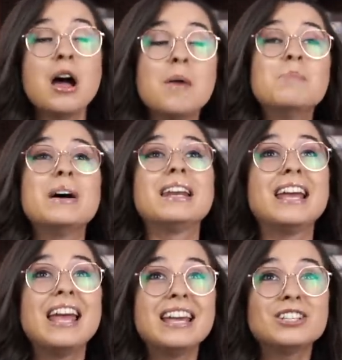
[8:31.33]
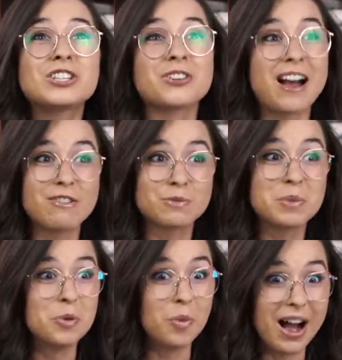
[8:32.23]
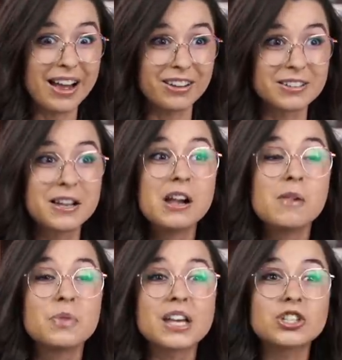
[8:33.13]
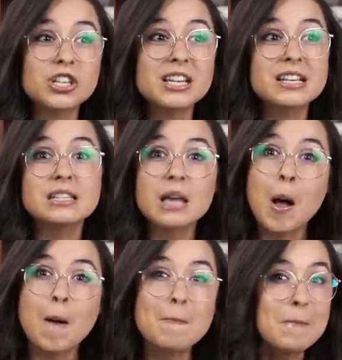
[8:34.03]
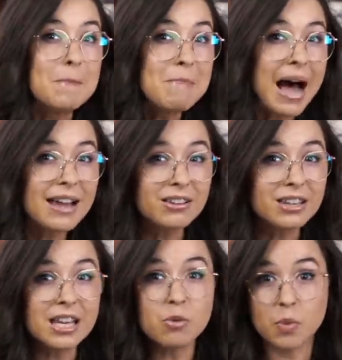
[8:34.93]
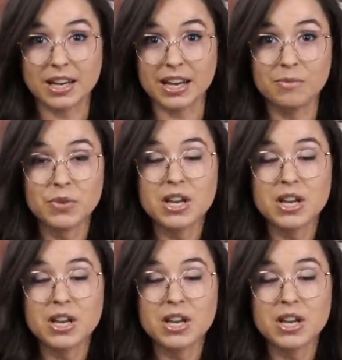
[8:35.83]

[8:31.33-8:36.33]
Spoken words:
but it drives me wild that she is mildly witty.